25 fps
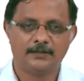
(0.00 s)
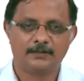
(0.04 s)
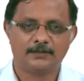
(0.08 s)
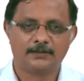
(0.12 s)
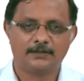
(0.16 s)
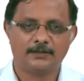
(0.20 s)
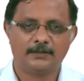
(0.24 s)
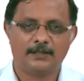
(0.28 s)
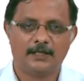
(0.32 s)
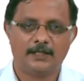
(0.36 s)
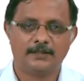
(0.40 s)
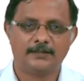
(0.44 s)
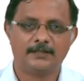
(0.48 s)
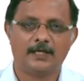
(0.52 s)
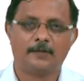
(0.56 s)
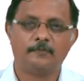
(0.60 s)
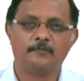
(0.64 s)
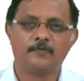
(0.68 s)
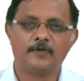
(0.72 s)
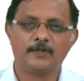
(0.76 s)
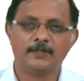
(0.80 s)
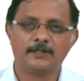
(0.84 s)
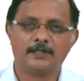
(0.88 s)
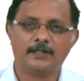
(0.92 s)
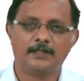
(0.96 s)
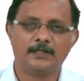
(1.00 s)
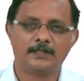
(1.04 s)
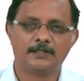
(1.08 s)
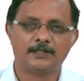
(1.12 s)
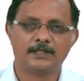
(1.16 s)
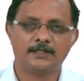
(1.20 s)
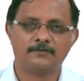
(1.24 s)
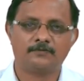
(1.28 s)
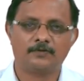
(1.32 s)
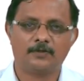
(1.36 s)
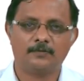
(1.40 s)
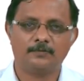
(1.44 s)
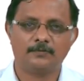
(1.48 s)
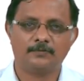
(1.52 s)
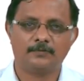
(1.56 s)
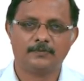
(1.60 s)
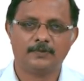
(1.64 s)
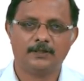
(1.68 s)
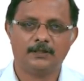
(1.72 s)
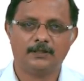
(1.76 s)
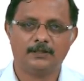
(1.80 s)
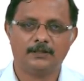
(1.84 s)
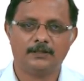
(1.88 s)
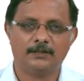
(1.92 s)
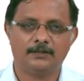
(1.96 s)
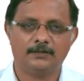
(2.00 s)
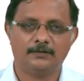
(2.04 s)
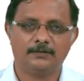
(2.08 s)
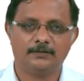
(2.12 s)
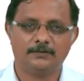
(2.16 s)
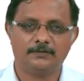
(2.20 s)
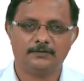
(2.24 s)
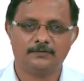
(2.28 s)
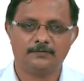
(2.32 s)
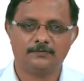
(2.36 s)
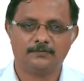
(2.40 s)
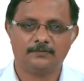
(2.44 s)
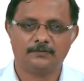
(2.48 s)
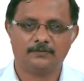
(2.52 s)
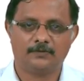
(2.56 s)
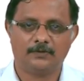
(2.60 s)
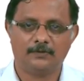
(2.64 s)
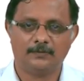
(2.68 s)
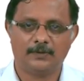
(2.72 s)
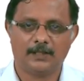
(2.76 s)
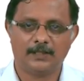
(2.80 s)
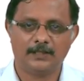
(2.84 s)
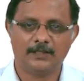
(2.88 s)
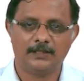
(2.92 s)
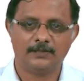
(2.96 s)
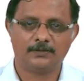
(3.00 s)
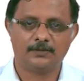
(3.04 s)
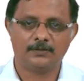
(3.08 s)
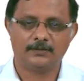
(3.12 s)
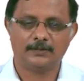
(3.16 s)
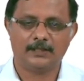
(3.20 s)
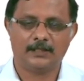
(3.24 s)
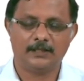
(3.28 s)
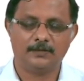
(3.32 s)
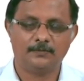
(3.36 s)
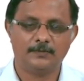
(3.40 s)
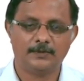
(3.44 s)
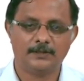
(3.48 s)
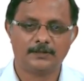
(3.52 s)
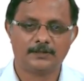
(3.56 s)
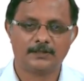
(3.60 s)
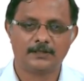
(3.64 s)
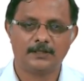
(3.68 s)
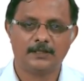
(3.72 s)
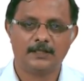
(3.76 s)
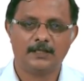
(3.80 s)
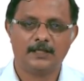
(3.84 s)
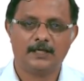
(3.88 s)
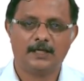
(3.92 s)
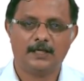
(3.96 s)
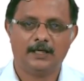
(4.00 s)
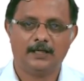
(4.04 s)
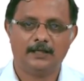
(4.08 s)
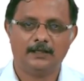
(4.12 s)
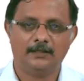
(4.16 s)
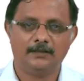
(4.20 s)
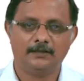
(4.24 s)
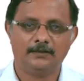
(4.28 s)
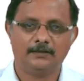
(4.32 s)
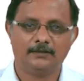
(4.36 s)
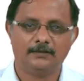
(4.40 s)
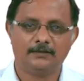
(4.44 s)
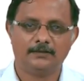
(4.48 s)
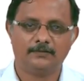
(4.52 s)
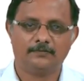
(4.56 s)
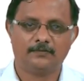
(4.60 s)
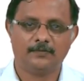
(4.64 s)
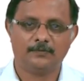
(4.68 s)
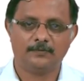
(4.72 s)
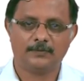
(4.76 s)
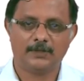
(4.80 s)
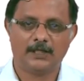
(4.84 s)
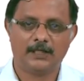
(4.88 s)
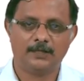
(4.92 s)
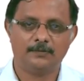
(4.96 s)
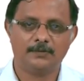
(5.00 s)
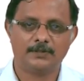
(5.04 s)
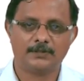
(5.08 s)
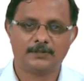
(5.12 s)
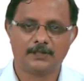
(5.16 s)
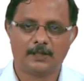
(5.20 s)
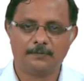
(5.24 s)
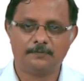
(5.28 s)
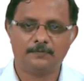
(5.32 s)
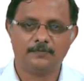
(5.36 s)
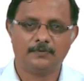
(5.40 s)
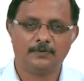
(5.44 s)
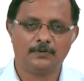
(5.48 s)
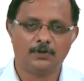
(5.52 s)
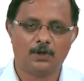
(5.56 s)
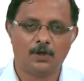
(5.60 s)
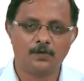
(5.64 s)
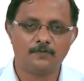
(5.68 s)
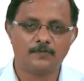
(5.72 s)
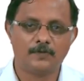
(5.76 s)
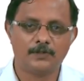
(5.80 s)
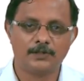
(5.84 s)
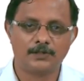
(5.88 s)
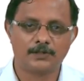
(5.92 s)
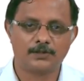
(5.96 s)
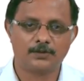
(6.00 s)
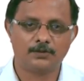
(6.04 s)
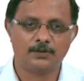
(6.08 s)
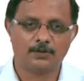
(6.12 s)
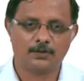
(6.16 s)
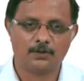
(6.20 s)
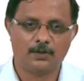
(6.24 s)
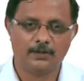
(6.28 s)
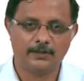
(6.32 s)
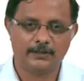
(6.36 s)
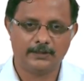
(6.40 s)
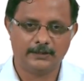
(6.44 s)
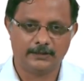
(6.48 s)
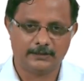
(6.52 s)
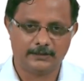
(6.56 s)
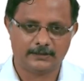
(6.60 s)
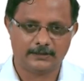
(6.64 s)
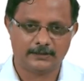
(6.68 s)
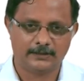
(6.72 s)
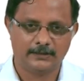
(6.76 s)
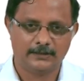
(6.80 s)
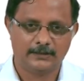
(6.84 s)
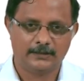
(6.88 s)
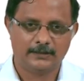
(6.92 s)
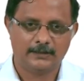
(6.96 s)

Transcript: So, there are the upward connections from RAS to thalamus, and from thalamus up and onwards to the cortex.